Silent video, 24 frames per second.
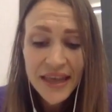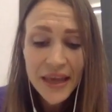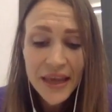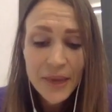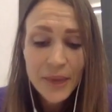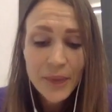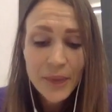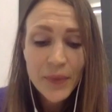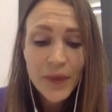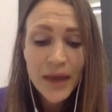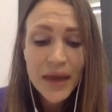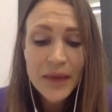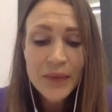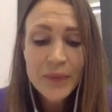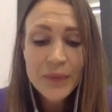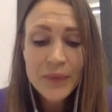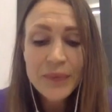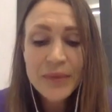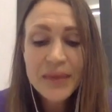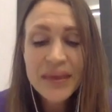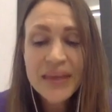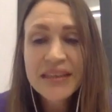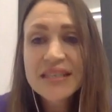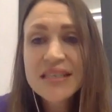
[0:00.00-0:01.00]
It might
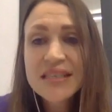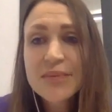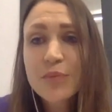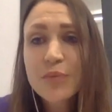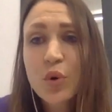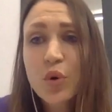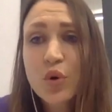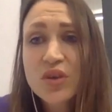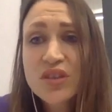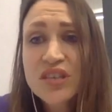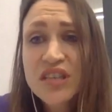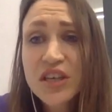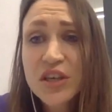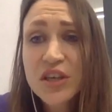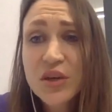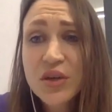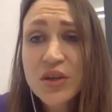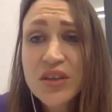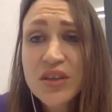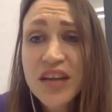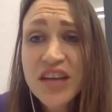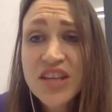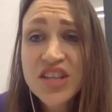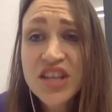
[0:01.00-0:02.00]
mean supporting your
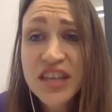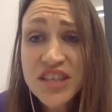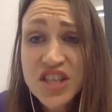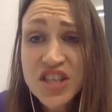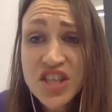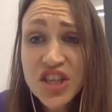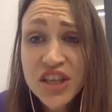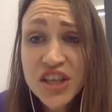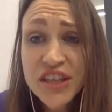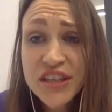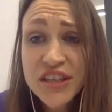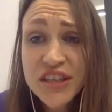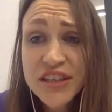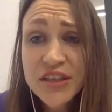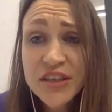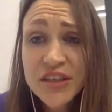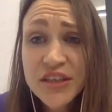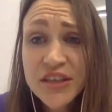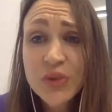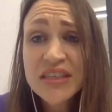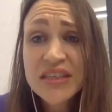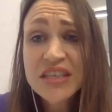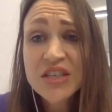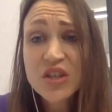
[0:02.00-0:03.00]
digestion or
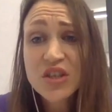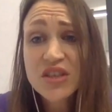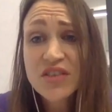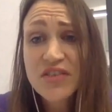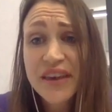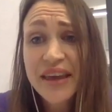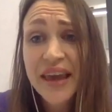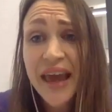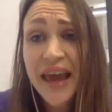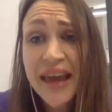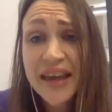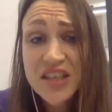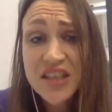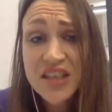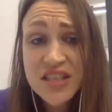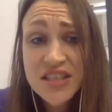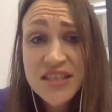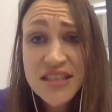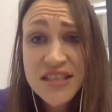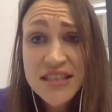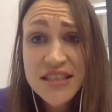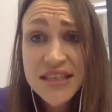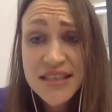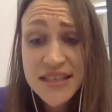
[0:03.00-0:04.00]
your
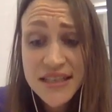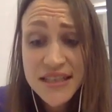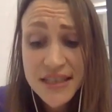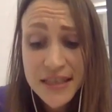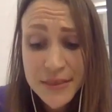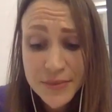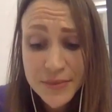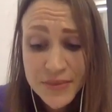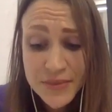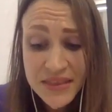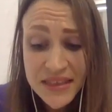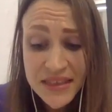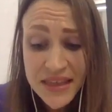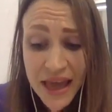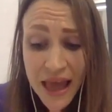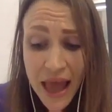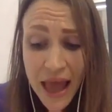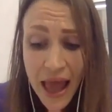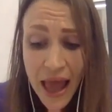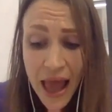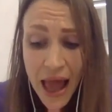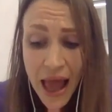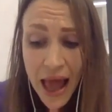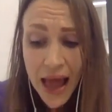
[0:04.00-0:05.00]
detoxification systems,
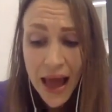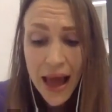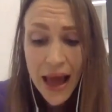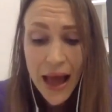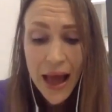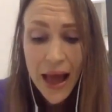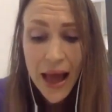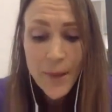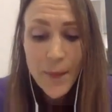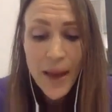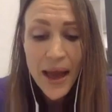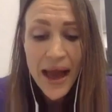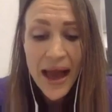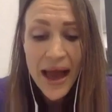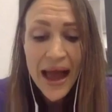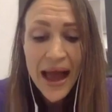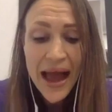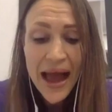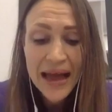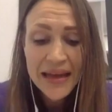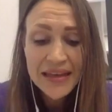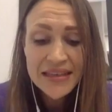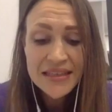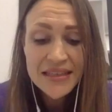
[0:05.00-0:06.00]

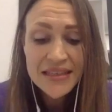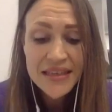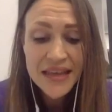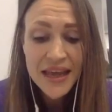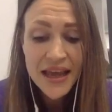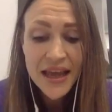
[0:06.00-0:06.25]
and